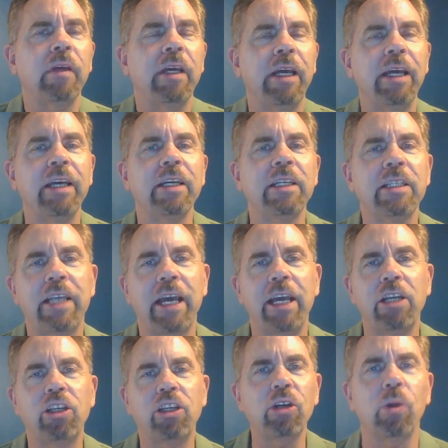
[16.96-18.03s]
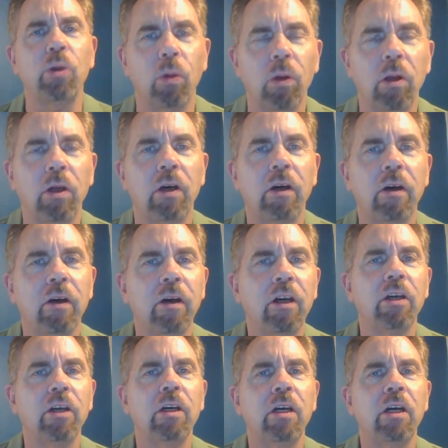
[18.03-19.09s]
is a tool
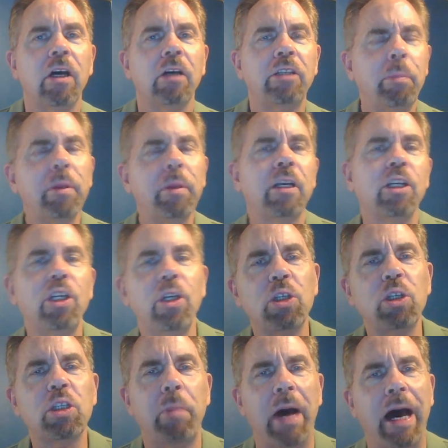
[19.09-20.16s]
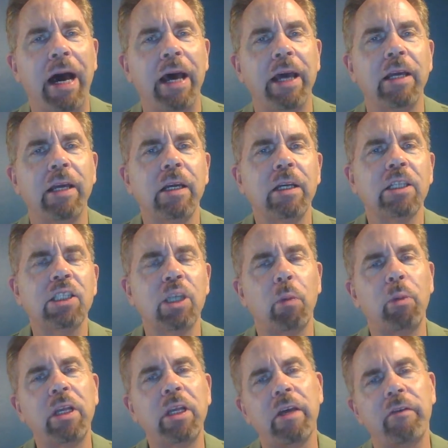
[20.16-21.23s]
typically used by
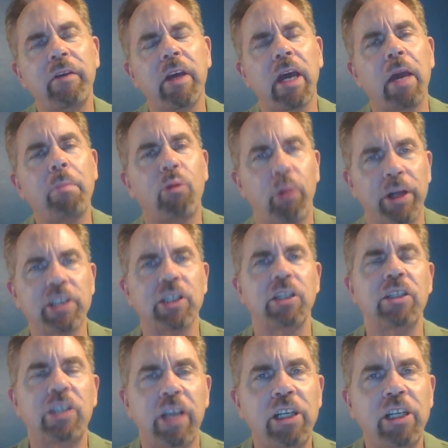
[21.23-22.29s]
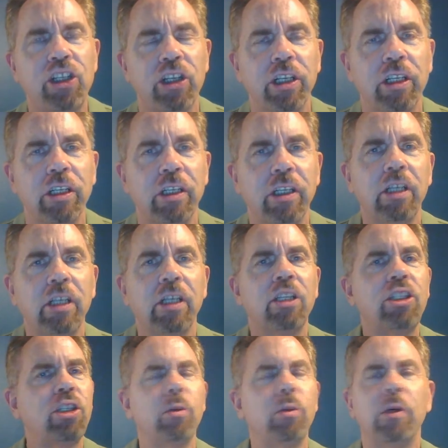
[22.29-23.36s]
someone giving a presentation
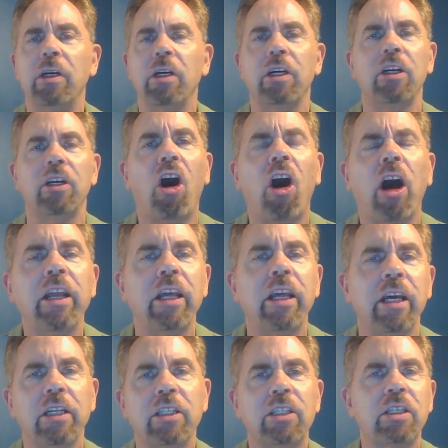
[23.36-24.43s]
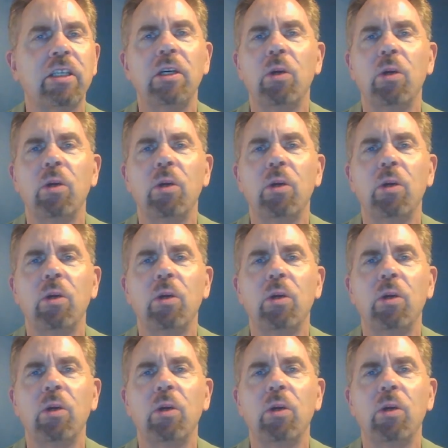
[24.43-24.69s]
to an audience,